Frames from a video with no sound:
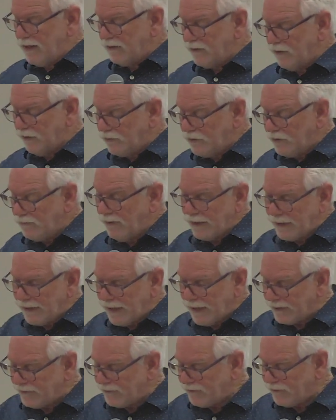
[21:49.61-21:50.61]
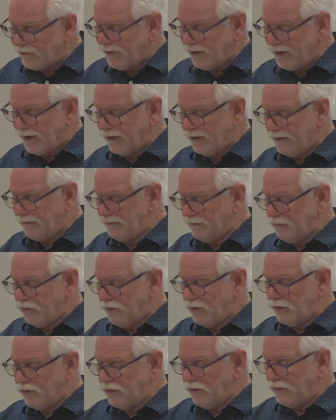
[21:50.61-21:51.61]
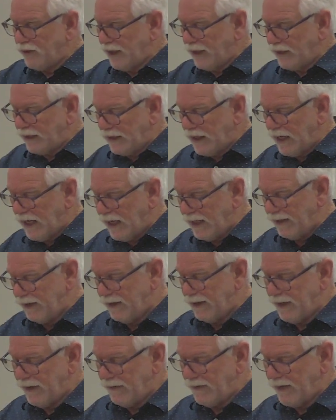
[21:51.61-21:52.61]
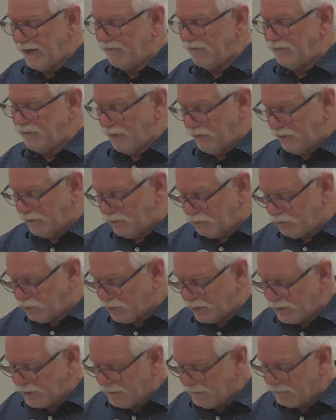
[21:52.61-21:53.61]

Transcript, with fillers: Though you may not see it with your naked eye at first, but